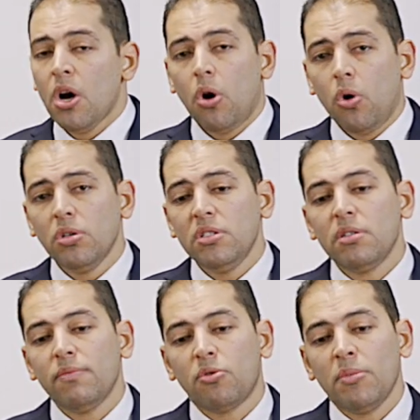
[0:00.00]
All this
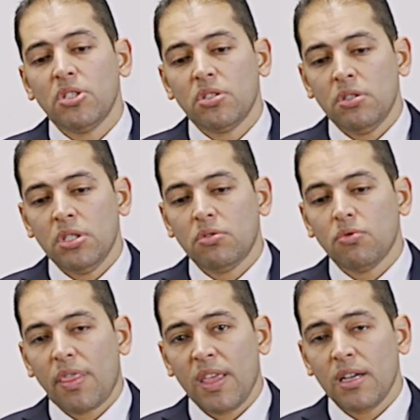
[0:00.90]
information you need to
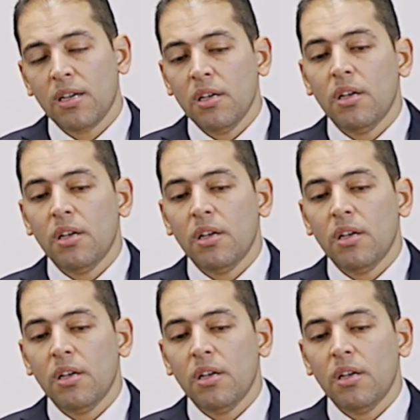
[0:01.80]
think